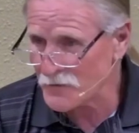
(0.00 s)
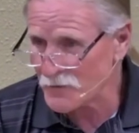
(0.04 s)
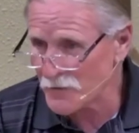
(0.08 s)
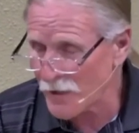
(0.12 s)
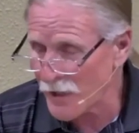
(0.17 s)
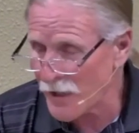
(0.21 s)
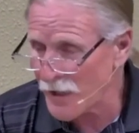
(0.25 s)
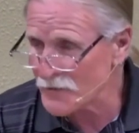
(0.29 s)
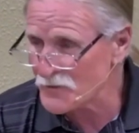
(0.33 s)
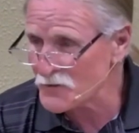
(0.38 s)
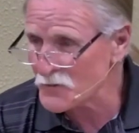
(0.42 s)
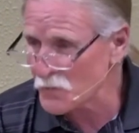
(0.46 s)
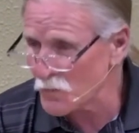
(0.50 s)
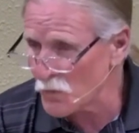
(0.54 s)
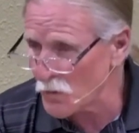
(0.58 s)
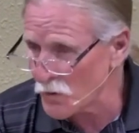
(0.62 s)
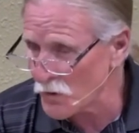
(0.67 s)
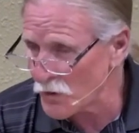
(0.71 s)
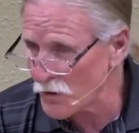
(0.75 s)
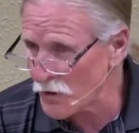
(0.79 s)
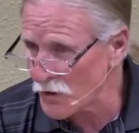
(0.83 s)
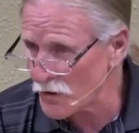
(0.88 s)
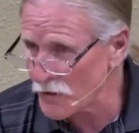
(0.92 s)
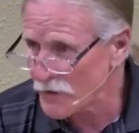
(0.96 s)
God's
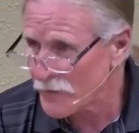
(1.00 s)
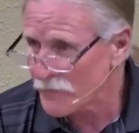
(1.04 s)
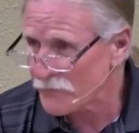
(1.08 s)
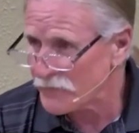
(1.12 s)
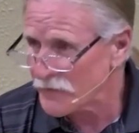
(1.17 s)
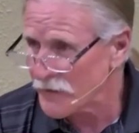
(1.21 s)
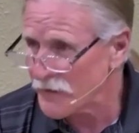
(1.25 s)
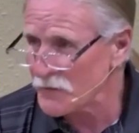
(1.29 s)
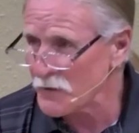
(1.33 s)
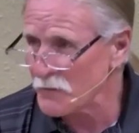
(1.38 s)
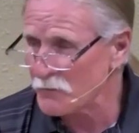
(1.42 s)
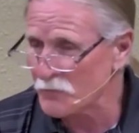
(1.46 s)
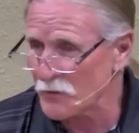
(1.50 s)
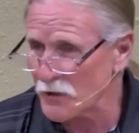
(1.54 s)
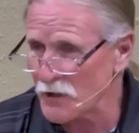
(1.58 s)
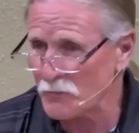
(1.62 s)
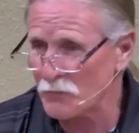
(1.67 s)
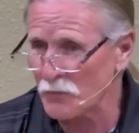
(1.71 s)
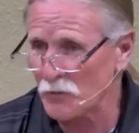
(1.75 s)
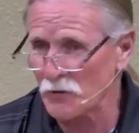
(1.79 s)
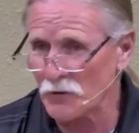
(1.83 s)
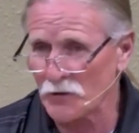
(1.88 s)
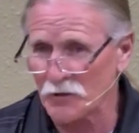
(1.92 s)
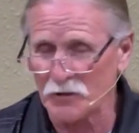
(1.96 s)
word. And the
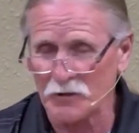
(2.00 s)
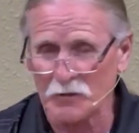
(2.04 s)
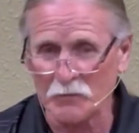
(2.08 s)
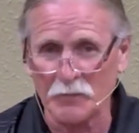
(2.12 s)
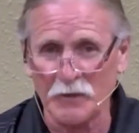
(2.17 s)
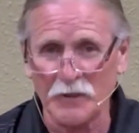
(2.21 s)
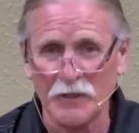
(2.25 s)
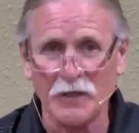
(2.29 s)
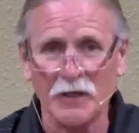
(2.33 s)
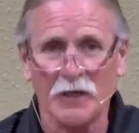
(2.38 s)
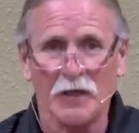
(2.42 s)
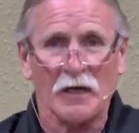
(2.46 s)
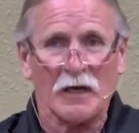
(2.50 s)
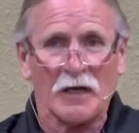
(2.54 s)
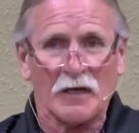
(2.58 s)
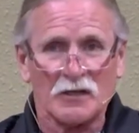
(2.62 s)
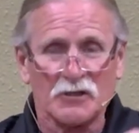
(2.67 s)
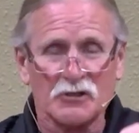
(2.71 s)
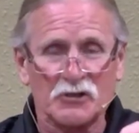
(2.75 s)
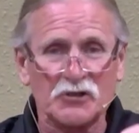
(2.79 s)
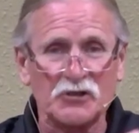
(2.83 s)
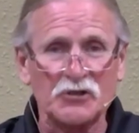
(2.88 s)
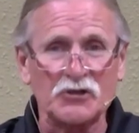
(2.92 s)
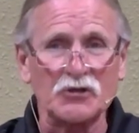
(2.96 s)
people are going to be
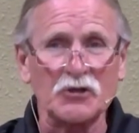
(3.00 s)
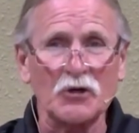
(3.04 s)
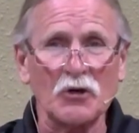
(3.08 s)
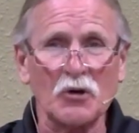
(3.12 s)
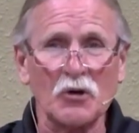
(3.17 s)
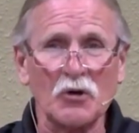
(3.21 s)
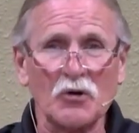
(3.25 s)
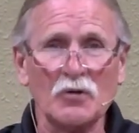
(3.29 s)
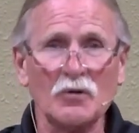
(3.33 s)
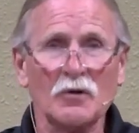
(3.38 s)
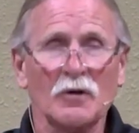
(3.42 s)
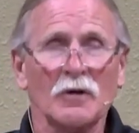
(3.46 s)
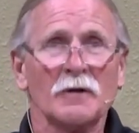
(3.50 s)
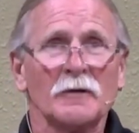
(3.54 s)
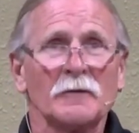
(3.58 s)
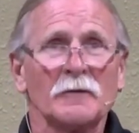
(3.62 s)
so